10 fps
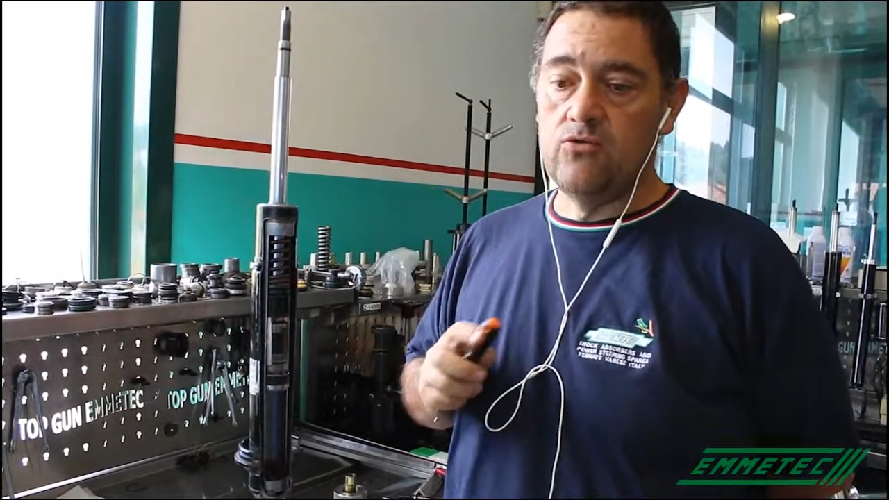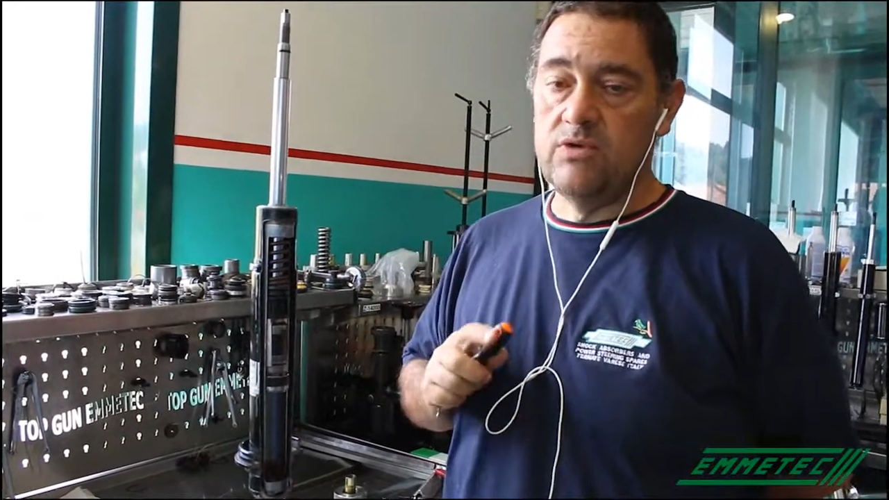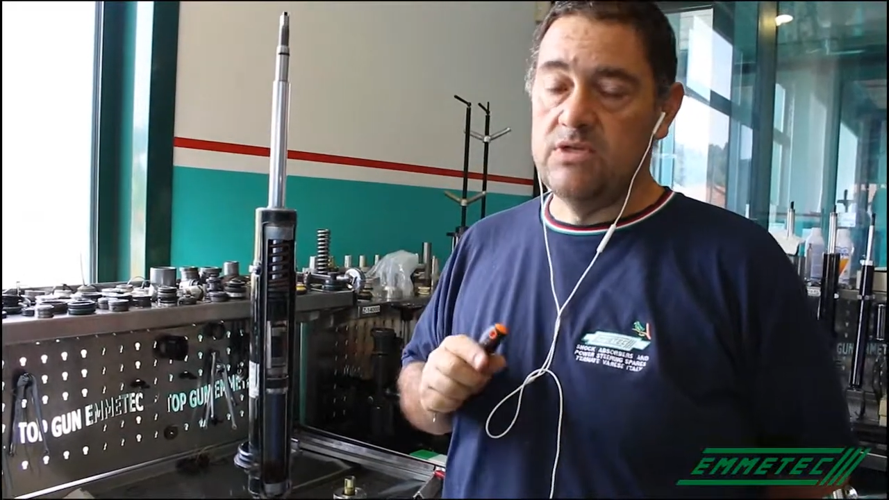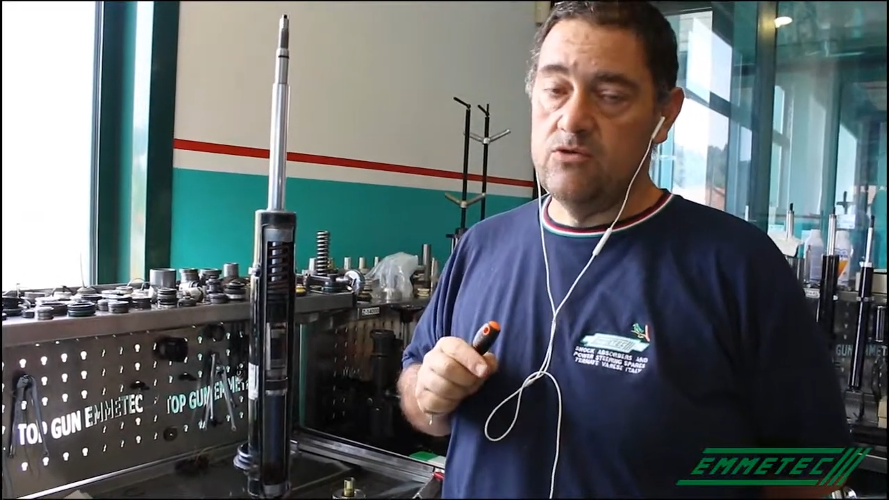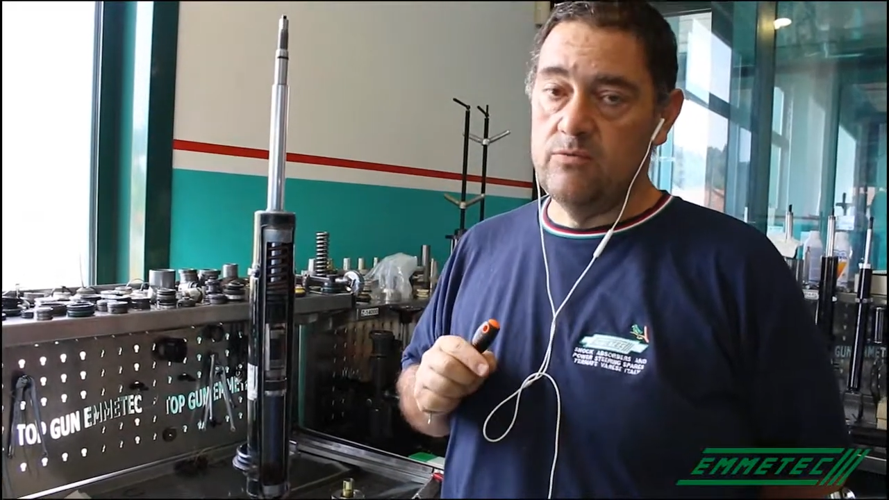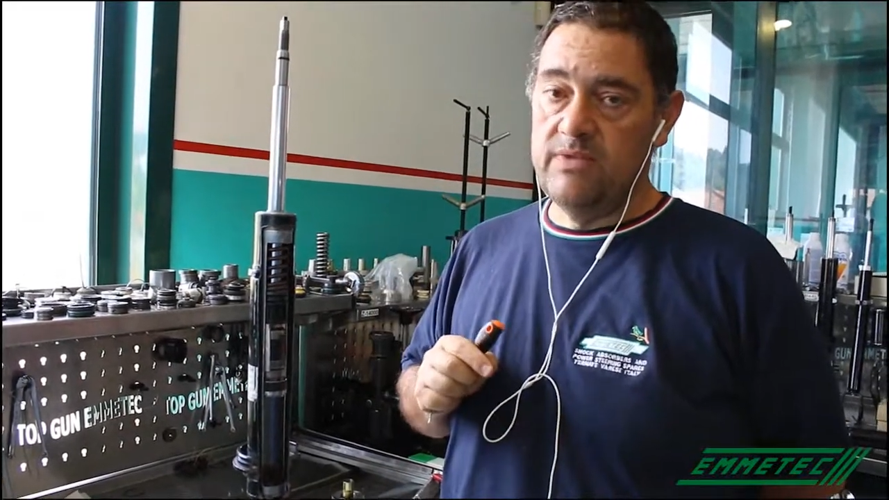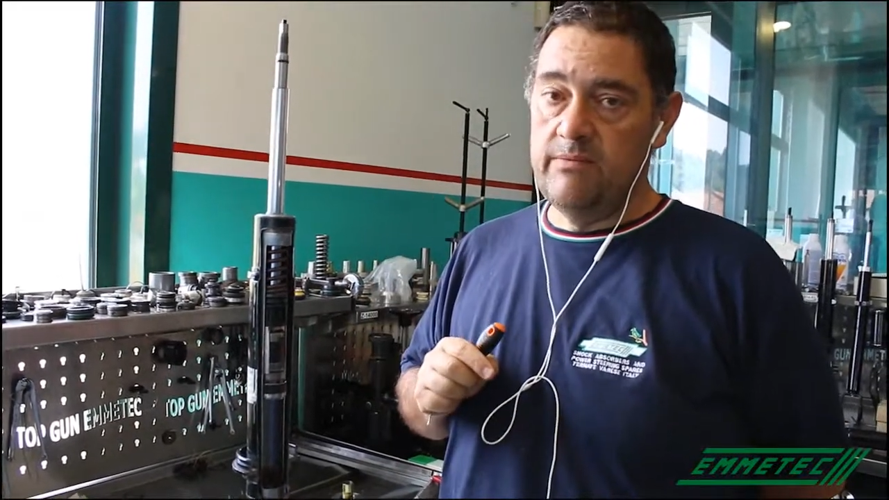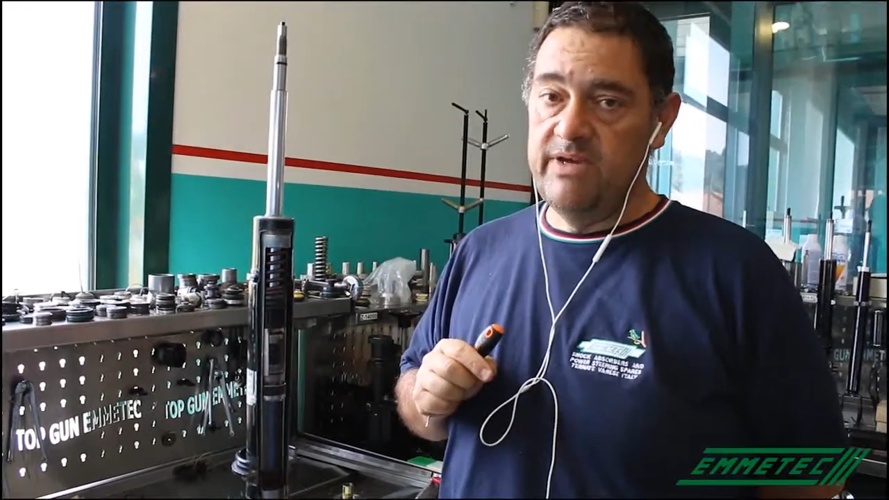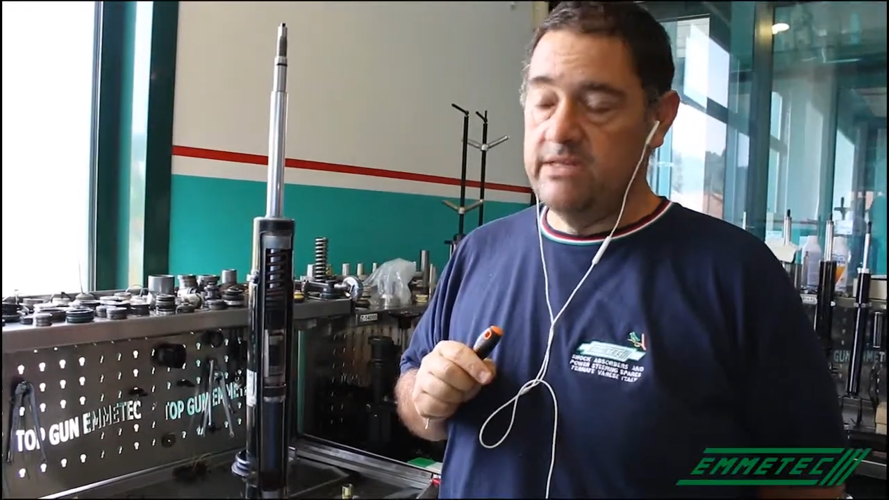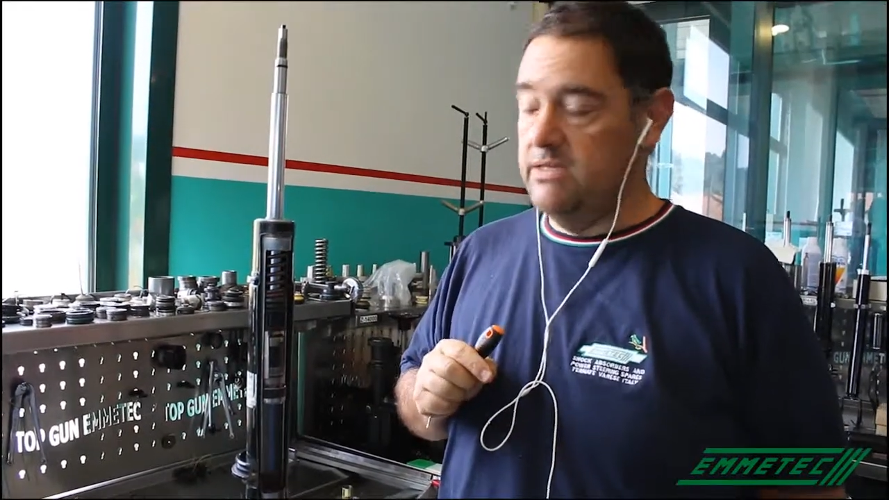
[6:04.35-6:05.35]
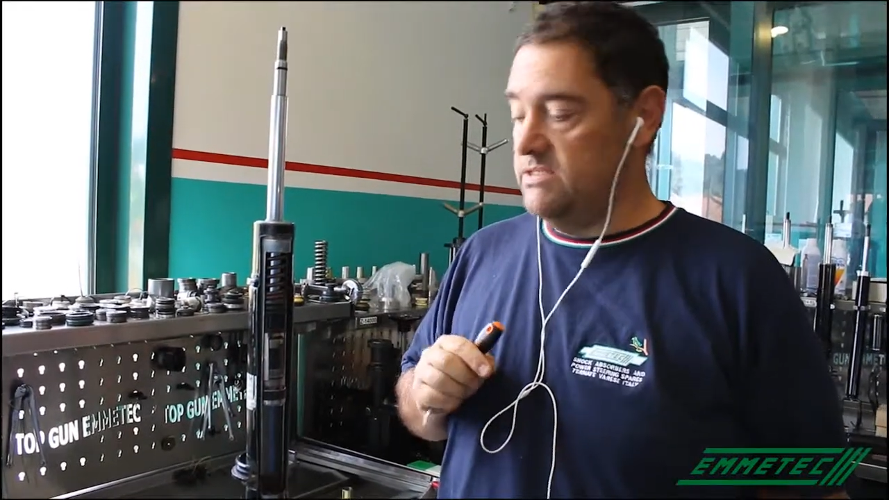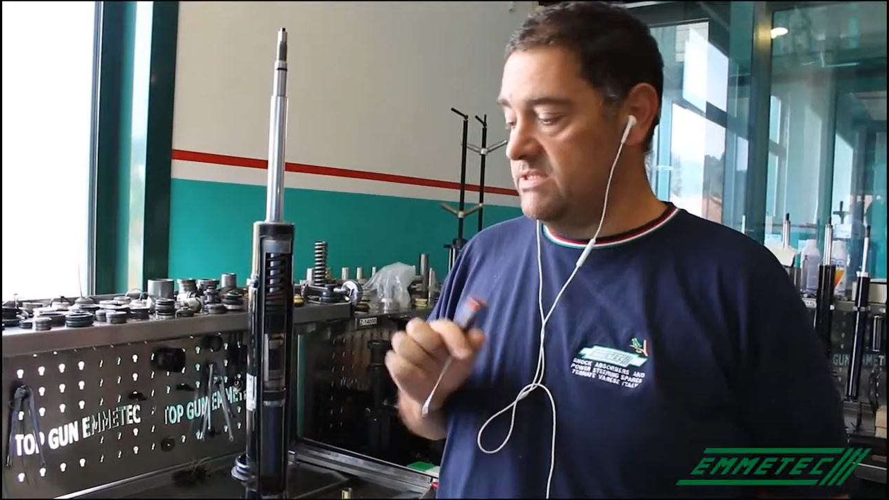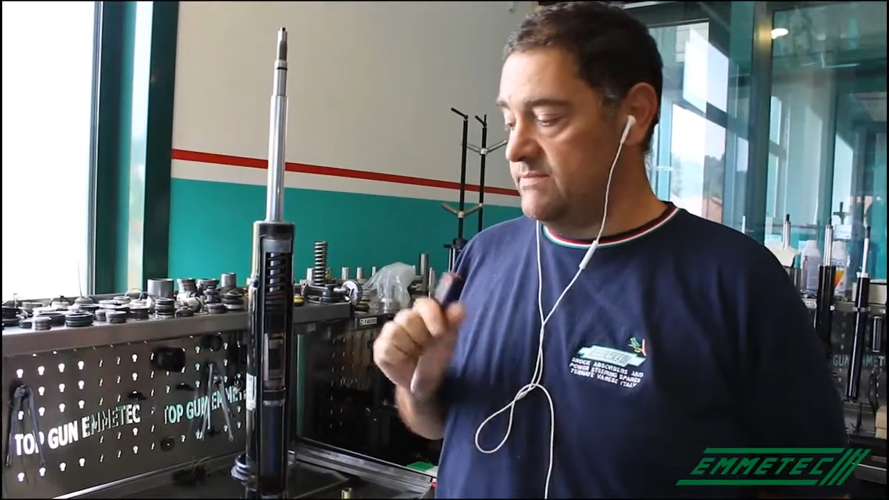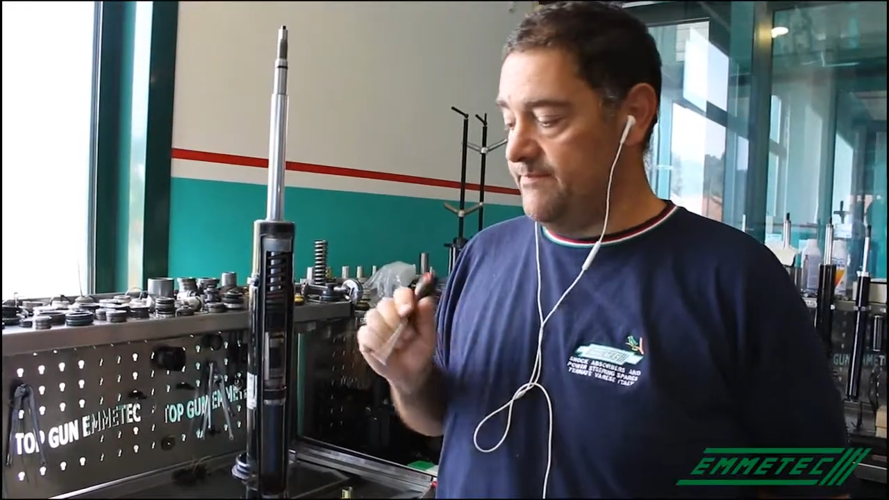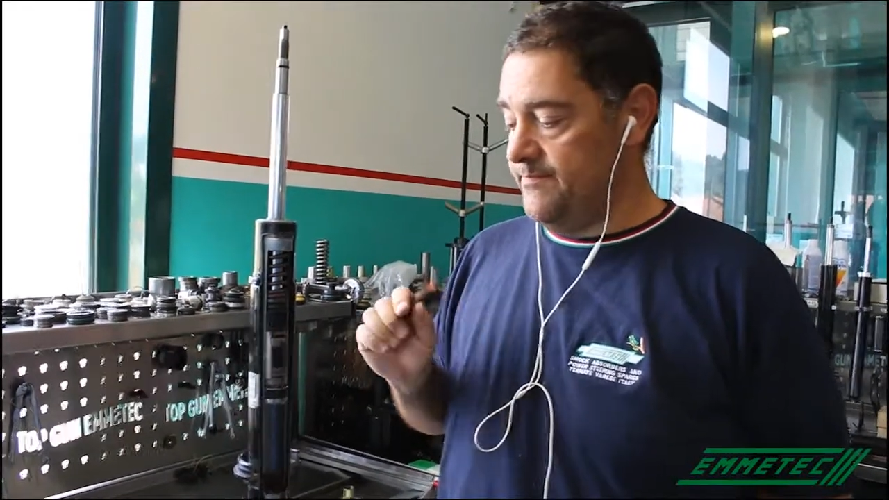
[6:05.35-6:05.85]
22 millimeters.